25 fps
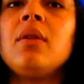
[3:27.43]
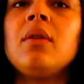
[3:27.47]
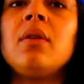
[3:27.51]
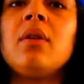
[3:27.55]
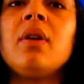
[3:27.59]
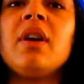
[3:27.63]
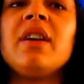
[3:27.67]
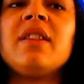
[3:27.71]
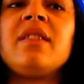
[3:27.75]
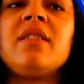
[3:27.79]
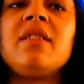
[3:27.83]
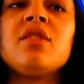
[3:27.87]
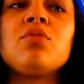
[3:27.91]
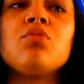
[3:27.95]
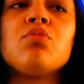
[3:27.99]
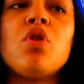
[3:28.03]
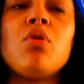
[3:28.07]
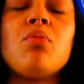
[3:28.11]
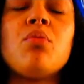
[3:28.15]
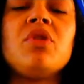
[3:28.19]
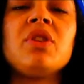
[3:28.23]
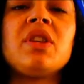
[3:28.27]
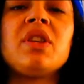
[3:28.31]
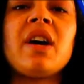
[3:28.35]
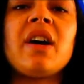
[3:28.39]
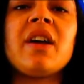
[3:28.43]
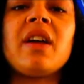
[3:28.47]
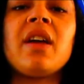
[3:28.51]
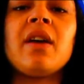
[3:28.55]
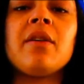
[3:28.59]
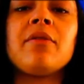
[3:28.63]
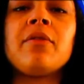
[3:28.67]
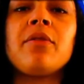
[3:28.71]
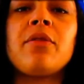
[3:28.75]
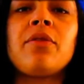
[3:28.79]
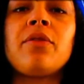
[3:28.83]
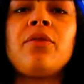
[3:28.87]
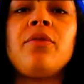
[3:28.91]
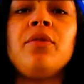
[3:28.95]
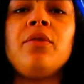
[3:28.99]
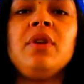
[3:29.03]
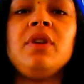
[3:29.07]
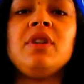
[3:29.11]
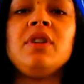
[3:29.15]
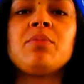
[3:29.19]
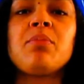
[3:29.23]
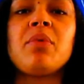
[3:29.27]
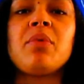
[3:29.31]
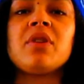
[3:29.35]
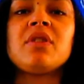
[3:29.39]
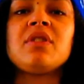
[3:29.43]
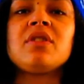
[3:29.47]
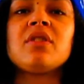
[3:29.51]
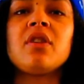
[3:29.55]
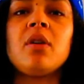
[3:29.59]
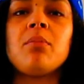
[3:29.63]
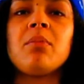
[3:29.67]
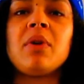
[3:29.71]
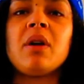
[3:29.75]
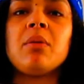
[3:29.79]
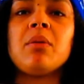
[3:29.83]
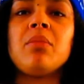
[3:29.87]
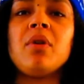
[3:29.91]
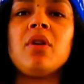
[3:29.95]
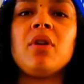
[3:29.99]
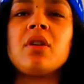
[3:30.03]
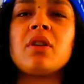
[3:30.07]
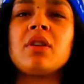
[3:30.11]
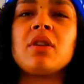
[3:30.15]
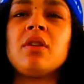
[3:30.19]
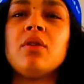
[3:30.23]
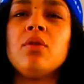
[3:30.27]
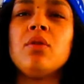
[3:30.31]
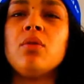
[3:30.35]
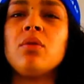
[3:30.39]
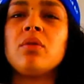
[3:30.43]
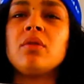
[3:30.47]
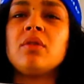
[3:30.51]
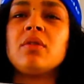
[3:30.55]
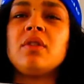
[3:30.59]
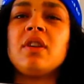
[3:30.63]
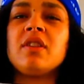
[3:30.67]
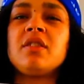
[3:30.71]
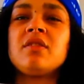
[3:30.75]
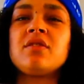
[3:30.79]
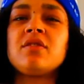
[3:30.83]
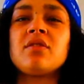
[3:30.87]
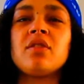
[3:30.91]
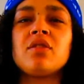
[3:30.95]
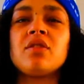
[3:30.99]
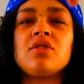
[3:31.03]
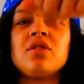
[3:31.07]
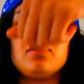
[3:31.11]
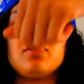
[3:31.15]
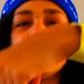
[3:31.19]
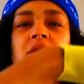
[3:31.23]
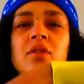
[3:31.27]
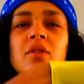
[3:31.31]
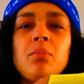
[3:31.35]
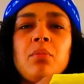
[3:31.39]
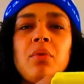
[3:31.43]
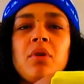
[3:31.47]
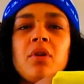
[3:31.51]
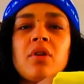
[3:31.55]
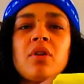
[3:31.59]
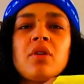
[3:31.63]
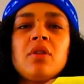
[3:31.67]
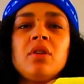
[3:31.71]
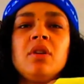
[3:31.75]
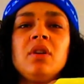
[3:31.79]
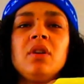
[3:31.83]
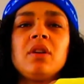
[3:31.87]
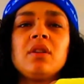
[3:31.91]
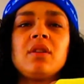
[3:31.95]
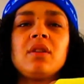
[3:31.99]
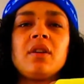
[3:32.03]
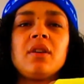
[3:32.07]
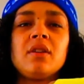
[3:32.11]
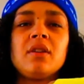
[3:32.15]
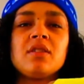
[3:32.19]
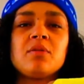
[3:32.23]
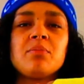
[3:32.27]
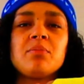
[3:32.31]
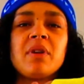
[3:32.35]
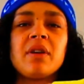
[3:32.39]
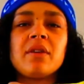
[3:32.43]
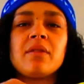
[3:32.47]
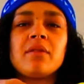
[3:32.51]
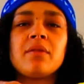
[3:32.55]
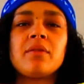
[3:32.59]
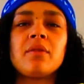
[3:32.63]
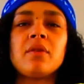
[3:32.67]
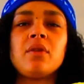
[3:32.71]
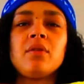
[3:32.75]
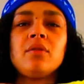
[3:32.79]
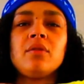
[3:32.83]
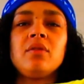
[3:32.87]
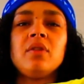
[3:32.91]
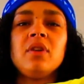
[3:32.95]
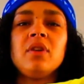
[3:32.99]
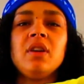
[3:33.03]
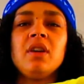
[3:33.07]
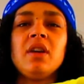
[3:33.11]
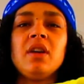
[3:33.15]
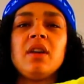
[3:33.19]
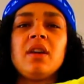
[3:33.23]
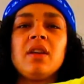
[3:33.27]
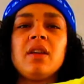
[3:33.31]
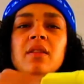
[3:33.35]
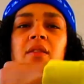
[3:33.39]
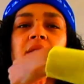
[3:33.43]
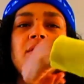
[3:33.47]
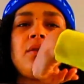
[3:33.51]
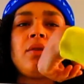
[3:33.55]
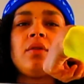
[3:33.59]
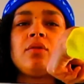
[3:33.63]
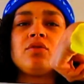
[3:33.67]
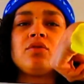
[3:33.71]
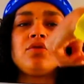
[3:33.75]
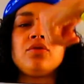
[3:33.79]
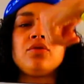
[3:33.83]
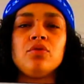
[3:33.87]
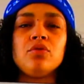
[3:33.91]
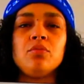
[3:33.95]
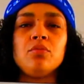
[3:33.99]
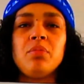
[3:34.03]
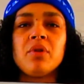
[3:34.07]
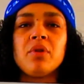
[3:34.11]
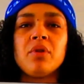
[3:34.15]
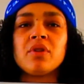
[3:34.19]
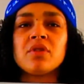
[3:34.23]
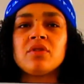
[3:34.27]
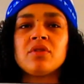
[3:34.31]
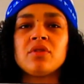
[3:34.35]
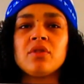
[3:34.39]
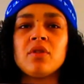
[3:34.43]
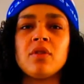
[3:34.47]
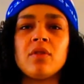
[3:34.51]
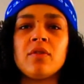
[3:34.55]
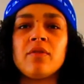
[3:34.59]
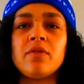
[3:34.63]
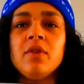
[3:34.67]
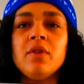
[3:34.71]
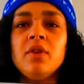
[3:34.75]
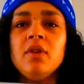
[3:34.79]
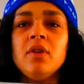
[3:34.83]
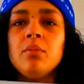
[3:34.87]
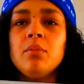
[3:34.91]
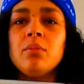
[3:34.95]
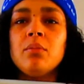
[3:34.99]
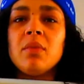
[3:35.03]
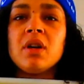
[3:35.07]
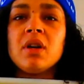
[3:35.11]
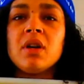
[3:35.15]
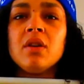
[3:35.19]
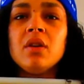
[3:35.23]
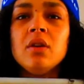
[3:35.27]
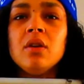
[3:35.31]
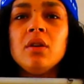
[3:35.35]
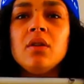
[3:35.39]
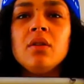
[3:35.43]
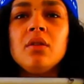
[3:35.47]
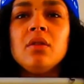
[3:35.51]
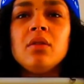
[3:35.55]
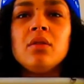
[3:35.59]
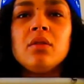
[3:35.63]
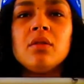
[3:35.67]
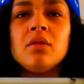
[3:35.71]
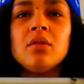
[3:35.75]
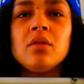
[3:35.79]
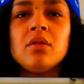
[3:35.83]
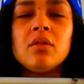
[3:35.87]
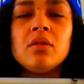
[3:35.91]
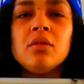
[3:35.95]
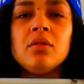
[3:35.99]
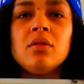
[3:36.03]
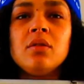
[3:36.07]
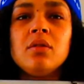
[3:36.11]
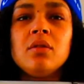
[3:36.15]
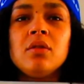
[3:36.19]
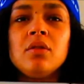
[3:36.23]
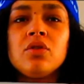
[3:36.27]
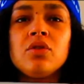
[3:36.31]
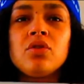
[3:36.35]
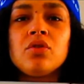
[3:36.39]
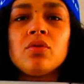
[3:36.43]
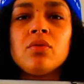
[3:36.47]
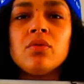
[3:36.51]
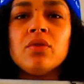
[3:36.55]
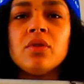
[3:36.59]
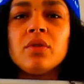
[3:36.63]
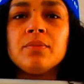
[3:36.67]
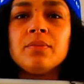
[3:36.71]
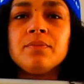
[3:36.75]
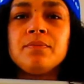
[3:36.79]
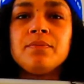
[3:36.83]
At this moment I have 3 spots on my body that's touching the bar. That is my throat and those 2 parts of my shoulder.